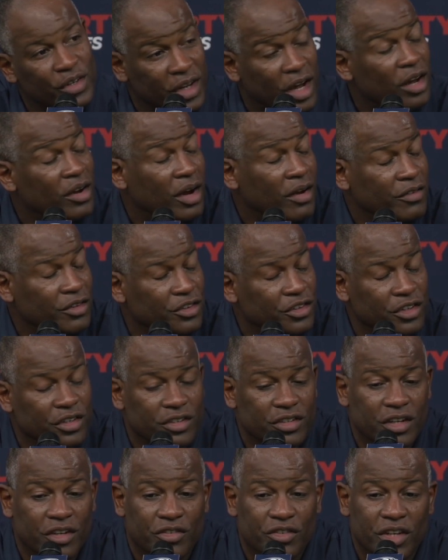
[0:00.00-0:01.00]
Now, obviously,
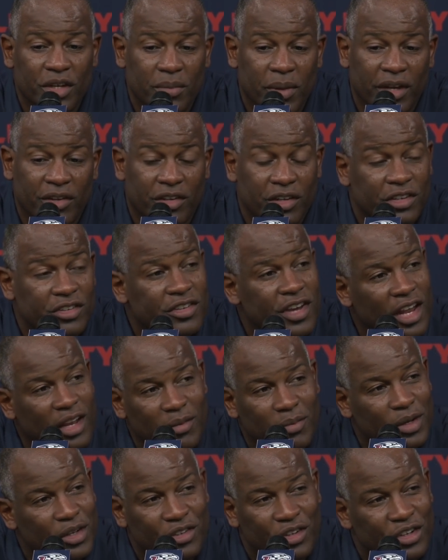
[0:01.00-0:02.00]
their teammates can tell
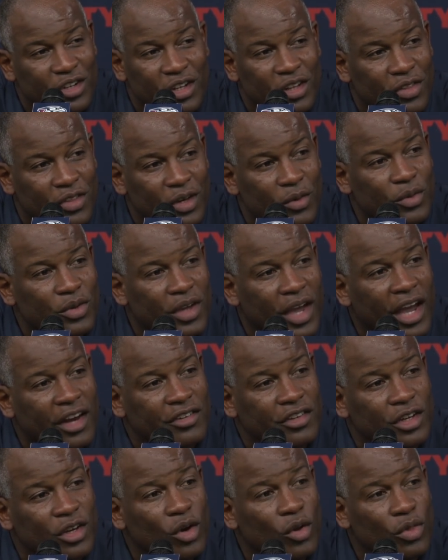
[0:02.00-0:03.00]
them, but it's another thing when you
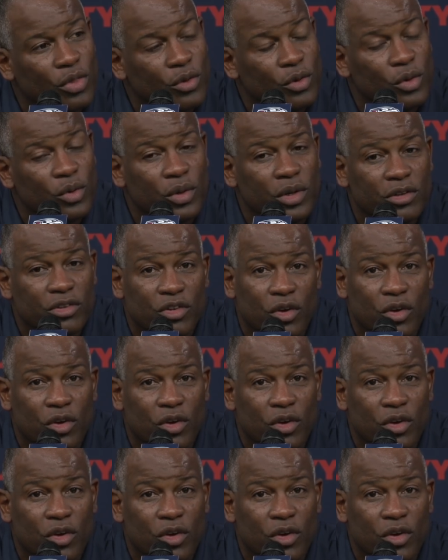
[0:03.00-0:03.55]
actually go through it.